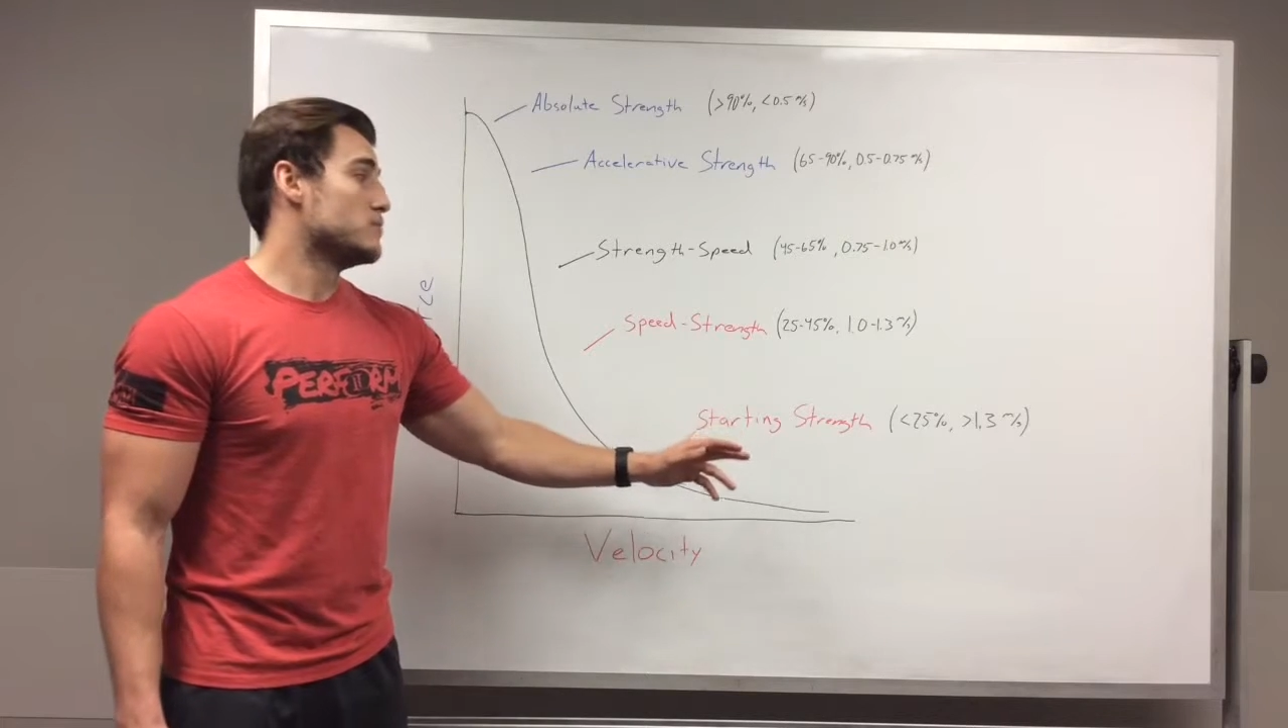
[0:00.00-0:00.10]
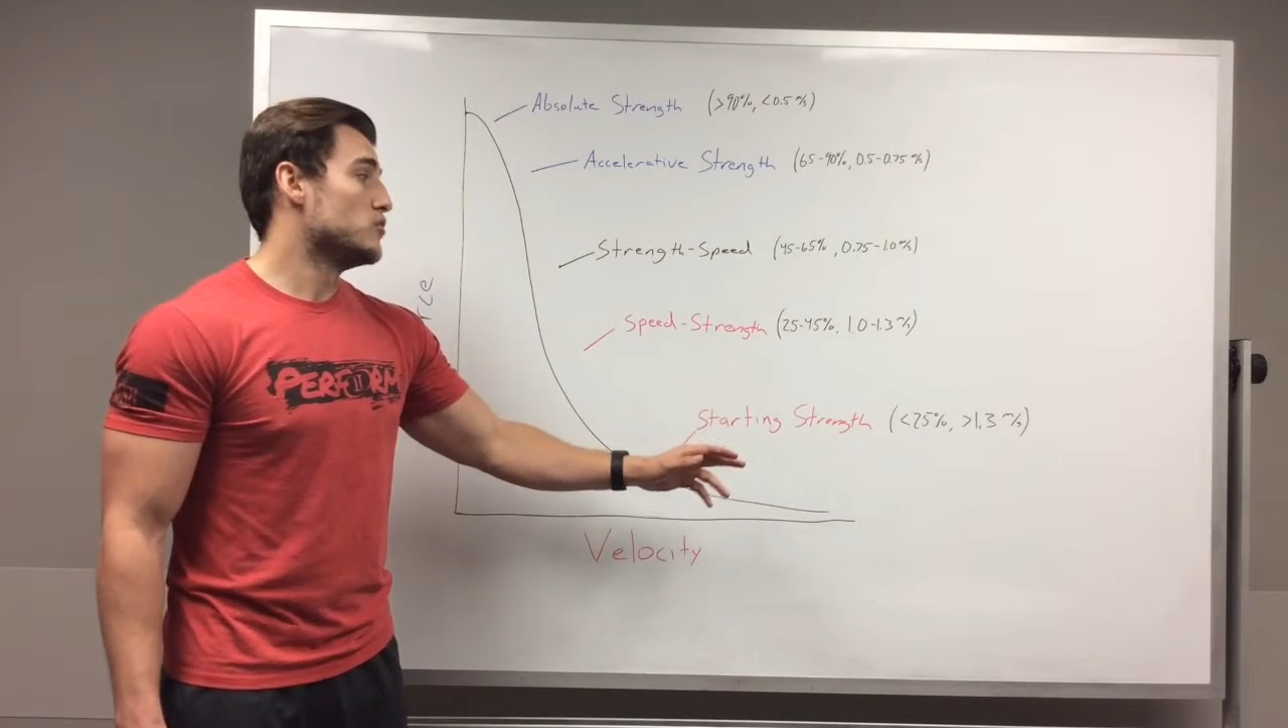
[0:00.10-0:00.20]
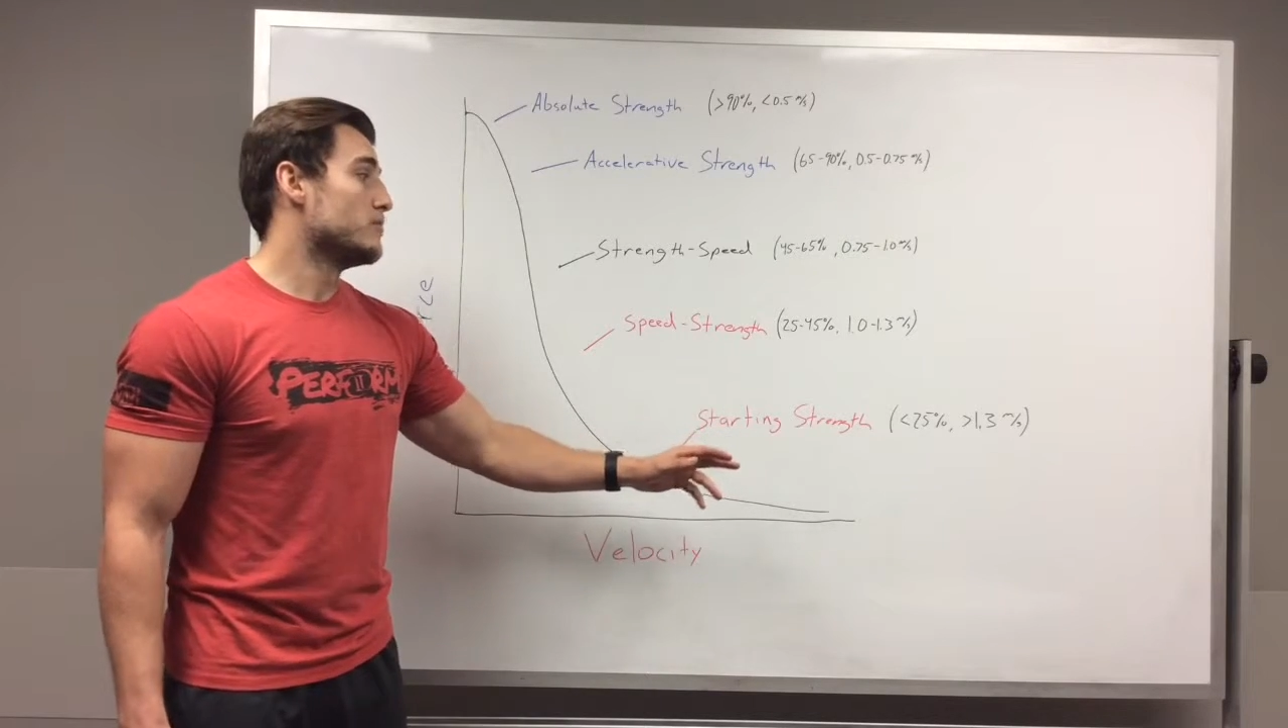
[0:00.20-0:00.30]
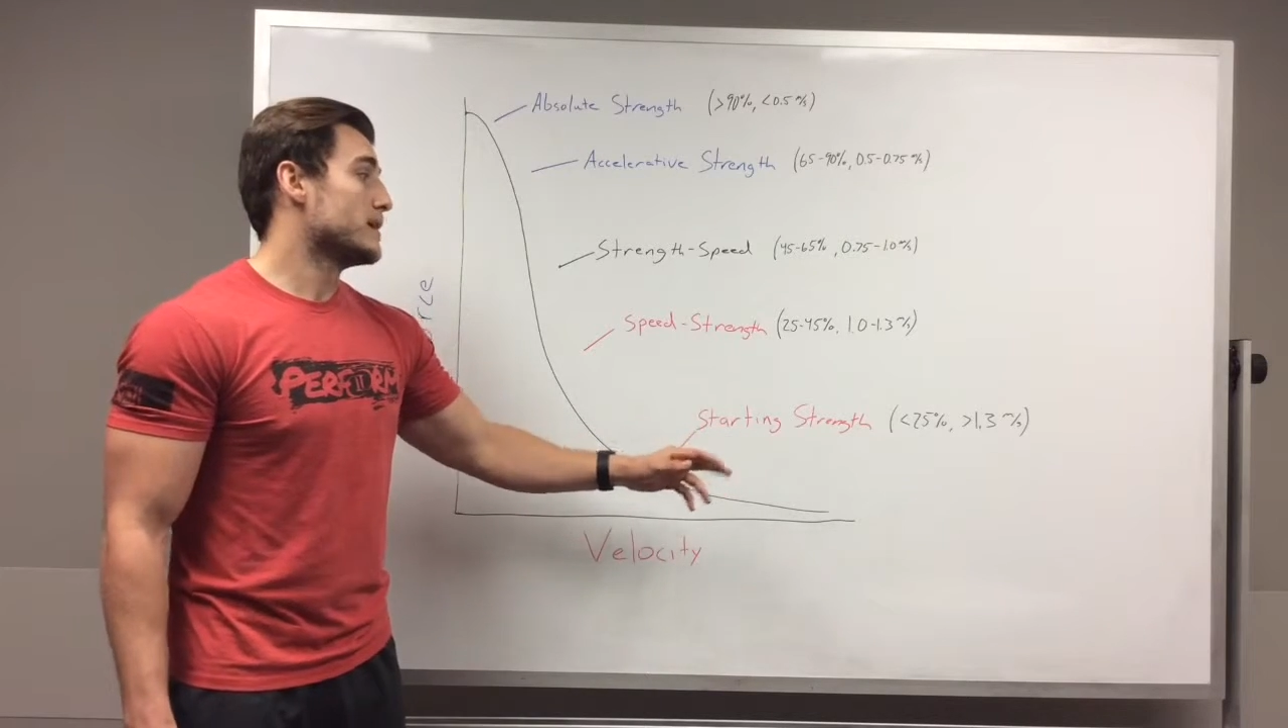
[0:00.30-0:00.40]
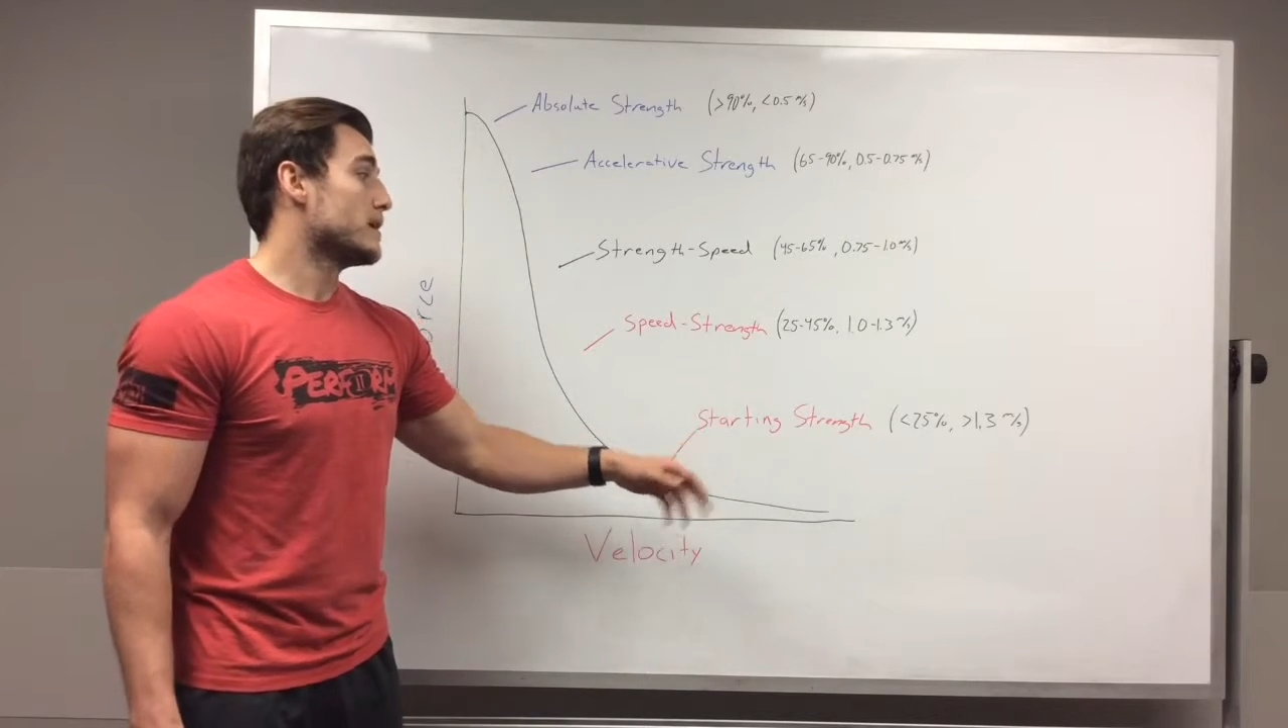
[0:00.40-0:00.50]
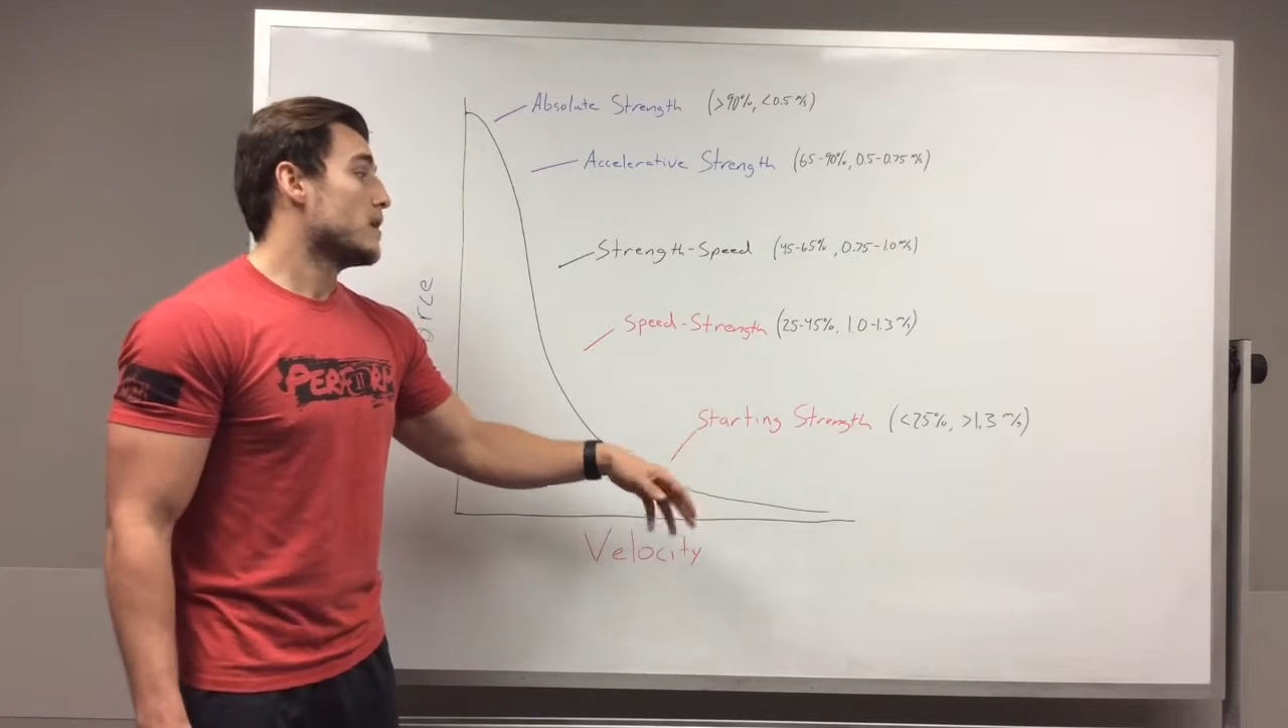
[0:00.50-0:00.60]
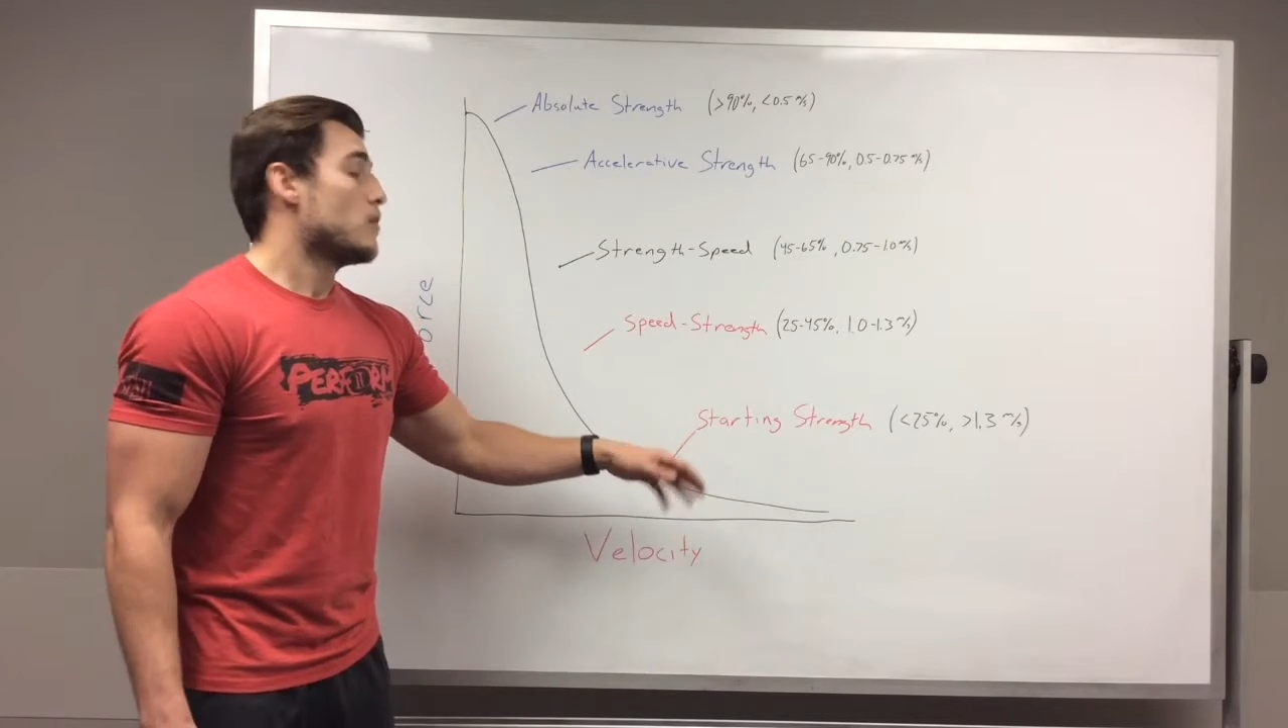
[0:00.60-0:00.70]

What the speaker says: movement